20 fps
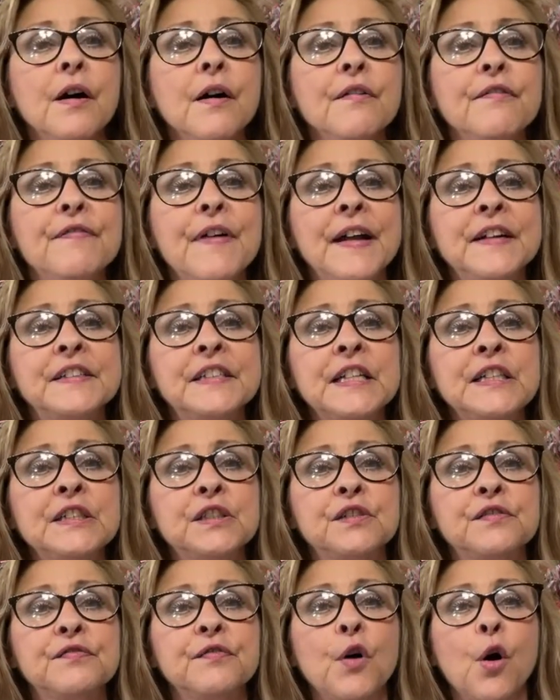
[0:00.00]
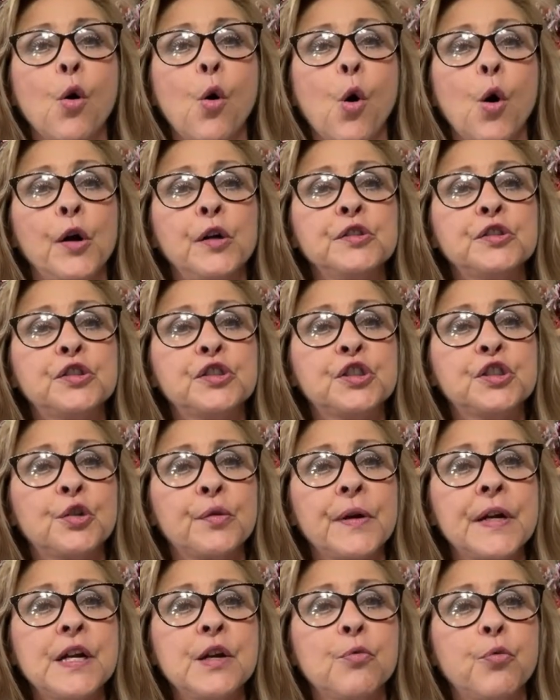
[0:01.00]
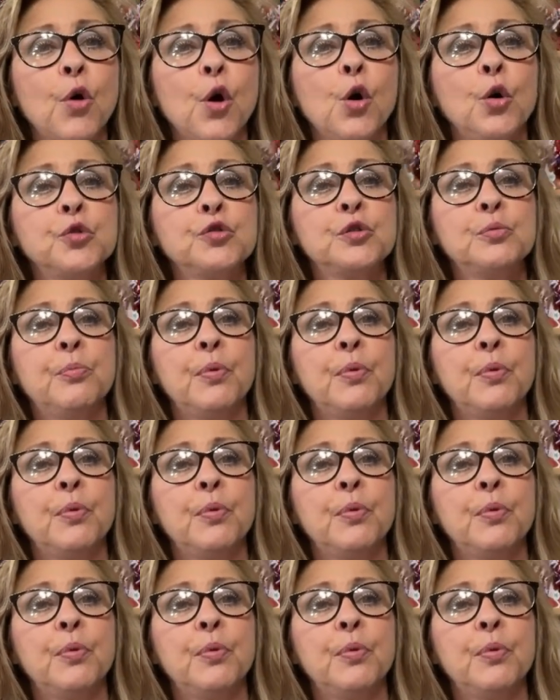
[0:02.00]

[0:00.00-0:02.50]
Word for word: Fenton's Orange Tree Rose